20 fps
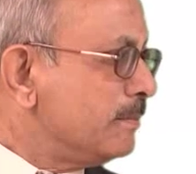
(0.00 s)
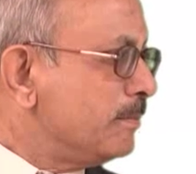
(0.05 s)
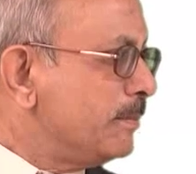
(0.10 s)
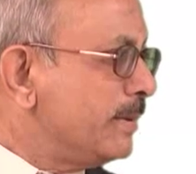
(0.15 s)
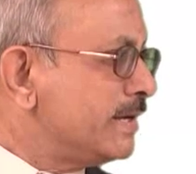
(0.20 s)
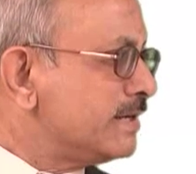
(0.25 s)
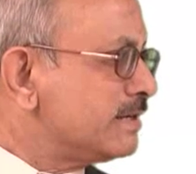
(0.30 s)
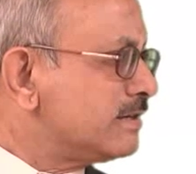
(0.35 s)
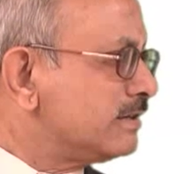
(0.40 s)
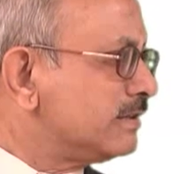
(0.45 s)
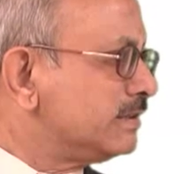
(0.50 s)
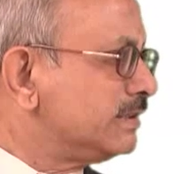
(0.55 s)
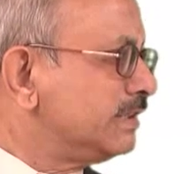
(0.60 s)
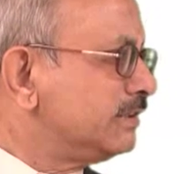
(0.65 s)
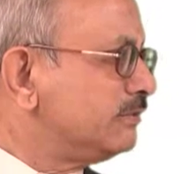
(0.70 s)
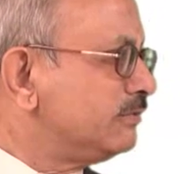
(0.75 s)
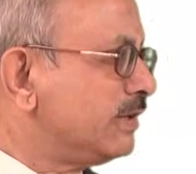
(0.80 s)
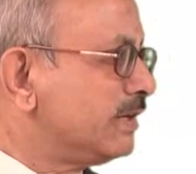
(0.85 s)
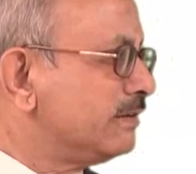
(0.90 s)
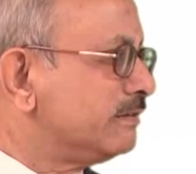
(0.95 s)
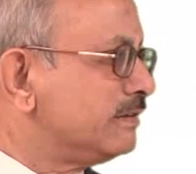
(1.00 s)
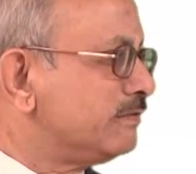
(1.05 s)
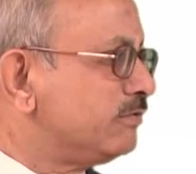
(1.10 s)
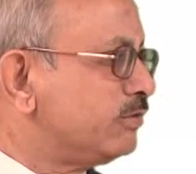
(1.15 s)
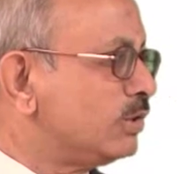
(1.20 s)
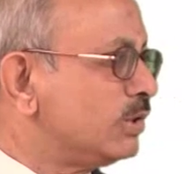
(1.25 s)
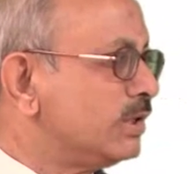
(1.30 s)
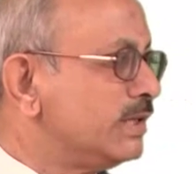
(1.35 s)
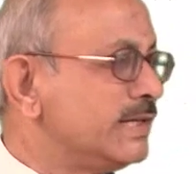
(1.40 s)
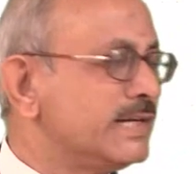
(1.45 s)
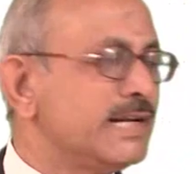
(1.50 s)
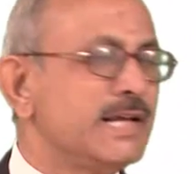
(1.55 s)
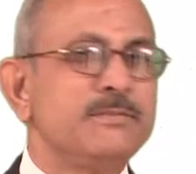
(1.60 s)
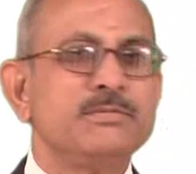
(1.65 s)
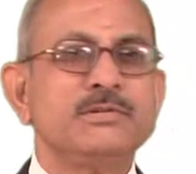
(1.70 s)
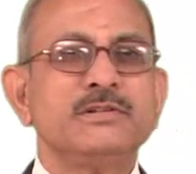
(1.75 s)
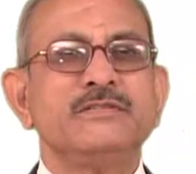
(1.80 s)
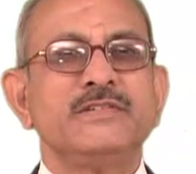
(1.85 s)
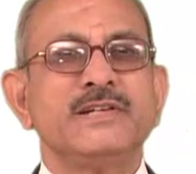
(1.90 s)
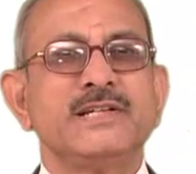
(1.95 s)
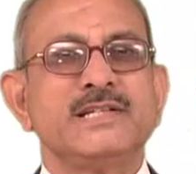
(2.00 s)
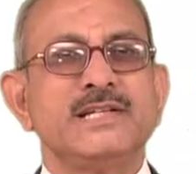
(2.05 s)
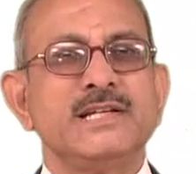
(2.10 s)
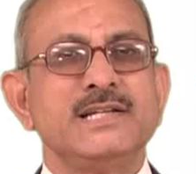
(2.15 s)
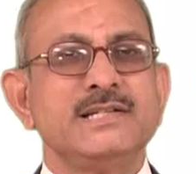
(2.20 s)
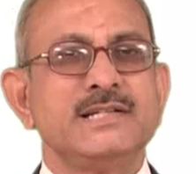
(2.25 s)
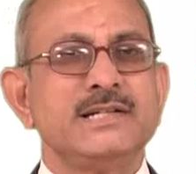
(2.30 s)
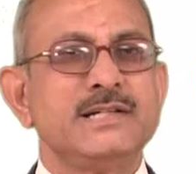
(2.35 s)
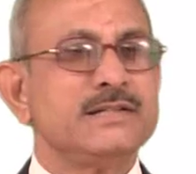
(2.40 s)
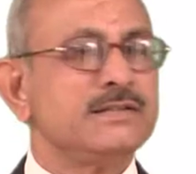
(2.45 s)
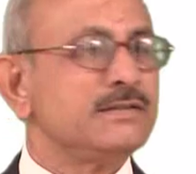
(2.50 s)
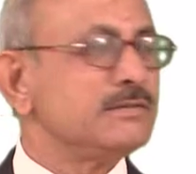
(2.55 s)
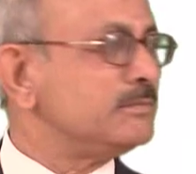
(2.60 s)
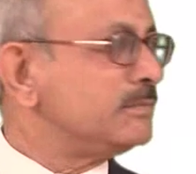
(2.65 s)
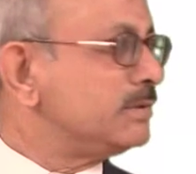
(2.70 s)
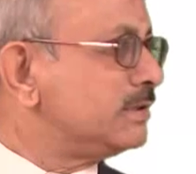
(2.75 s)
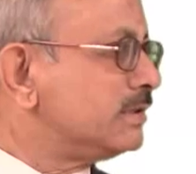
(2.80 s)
Based on this, we have the following types of exchange rates,